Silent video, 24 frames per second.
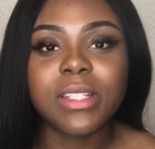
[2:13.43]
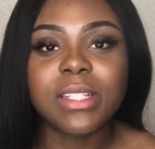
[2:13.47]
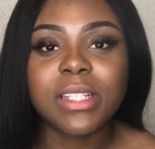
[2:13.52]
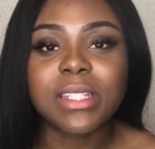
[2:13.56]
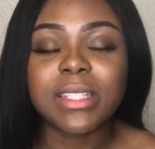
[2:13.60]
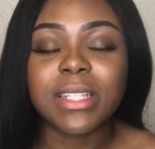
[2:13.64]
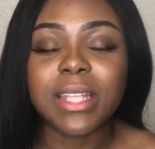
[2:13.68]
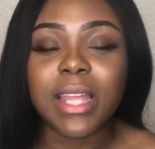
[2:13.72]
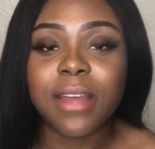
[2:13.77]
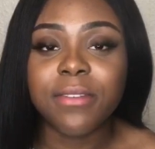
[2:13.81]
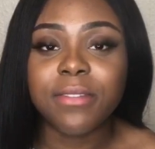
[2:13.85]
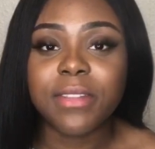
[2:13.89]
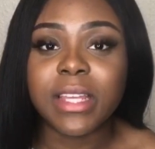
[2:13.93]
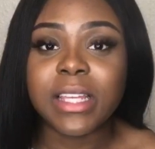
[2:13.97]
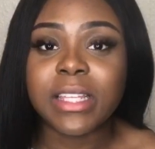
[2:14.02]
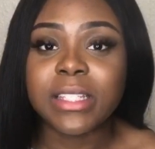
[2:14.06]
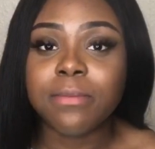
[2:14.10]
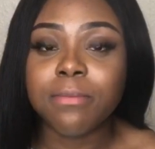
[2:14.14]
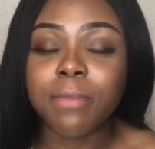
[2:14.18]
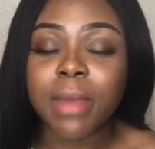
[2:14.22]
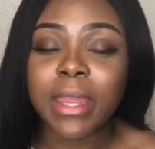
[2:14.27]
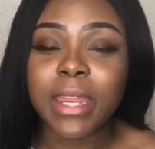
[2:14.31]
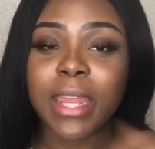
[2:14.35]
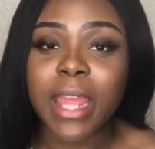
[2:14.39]
has left is
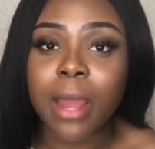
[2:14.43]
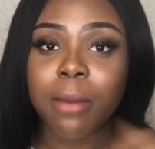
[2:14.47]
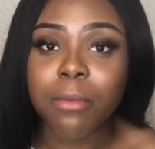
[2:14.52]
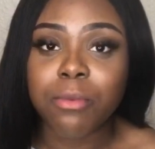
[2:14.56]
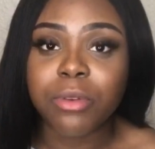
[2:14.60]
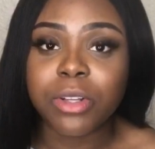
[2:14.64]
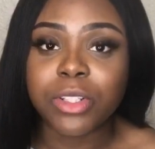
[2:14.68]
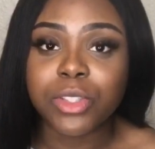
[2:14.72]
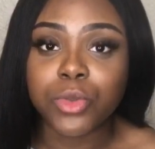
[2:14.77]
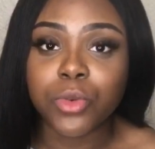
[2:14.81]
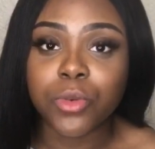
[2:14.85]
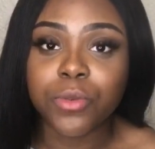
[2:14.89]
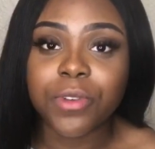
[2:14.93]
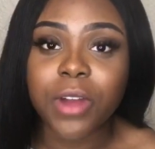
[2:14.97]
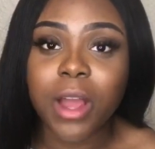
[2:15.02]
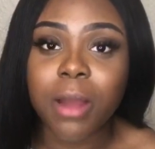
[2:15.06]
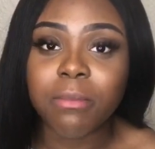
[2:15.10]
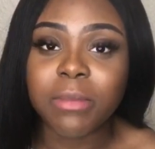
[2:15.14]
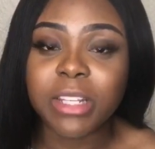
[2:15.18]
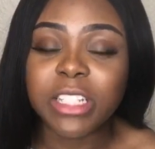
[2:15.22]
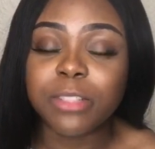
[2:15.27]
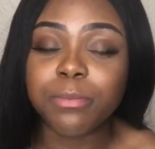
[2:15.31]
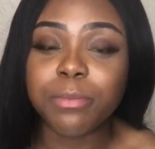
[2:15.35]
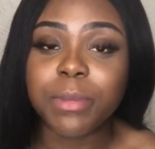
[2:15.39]
many Aboriginal
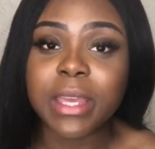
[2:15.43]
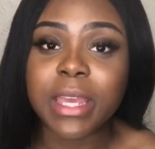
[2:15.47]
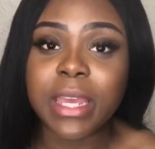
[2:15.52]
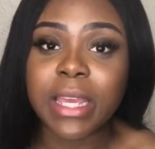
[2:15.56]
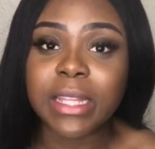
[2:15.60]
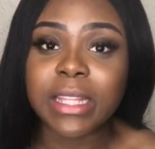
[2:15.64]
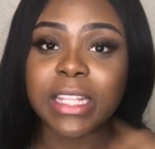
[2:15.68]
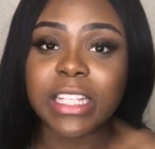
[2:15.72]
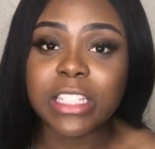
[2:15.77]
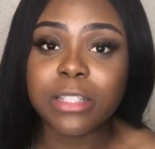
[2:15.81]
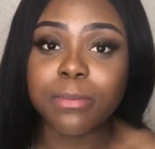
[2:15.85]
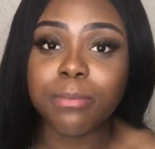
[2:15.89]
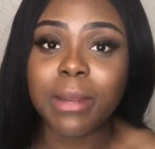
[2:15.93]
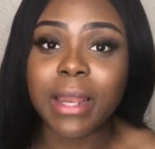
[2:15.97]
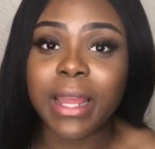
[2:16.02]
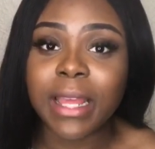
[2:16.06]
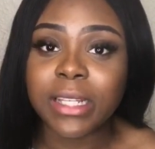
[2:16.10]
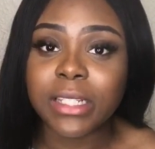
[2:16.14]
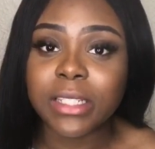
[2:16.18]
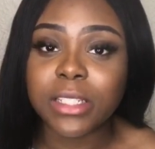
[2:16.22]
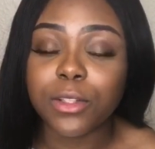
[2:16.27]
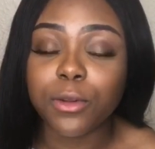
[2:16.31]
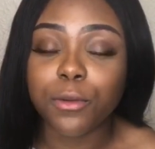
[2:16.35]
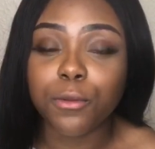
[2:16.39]
families being
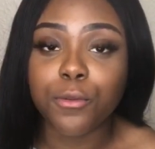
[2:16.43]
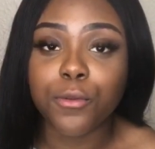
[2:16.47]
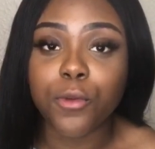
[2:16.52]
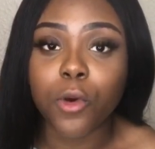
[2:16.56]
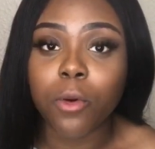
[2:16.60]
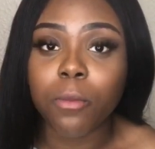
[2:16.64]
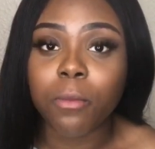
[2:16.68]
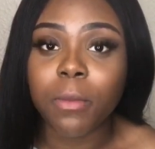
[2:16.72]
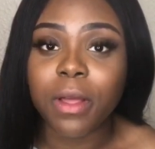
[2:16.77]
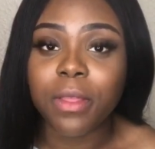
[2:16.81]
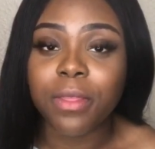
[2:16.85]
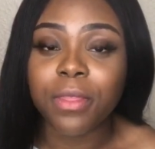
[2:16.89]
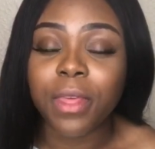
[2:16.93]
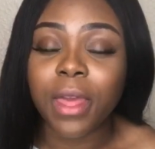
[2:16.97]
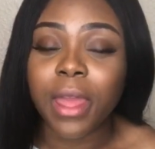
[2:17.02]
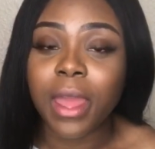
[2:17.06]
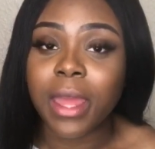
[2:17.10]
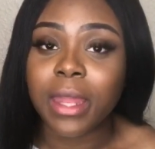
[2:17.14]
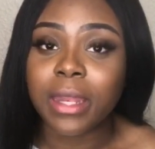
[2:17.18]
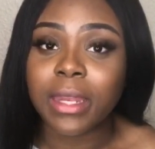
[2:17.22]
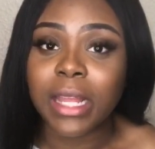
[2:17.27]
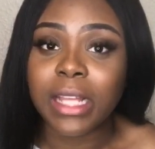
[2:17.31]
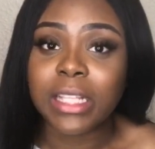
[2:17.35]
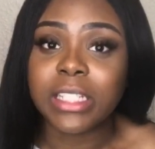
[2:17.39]
displaced from their
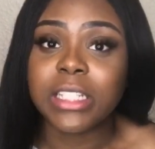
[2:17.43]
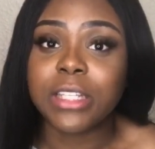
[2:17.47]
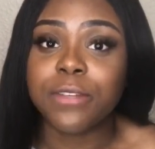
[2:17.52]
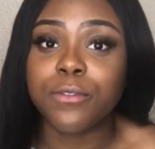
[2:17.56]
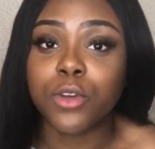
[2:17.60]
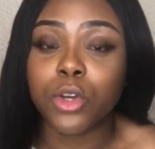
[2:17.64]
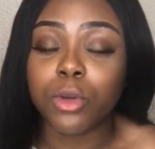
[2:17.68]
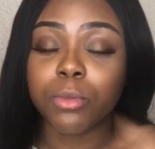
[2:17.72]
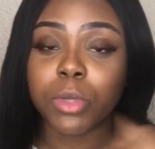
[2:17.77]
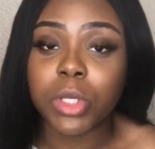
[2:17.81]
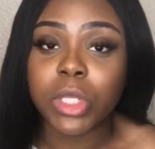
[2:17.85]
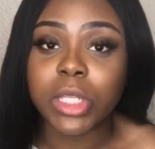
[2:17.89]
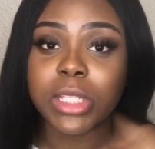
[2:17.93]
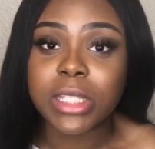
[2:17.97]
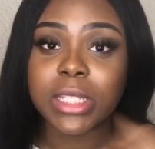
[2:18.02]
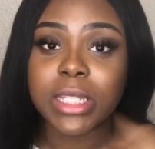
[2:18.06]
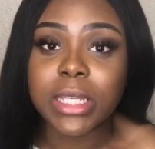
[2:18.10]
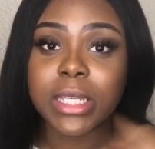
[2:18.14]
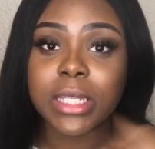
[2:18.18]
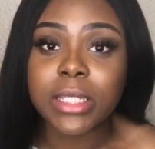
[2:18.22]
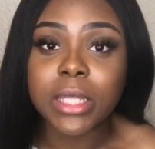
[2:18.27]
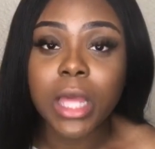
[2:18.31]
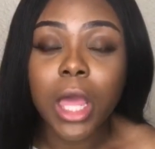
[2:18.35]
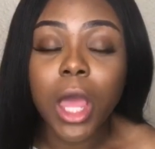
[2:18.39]
native
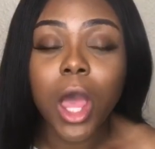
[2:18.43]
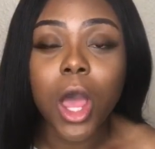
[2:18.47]
communities.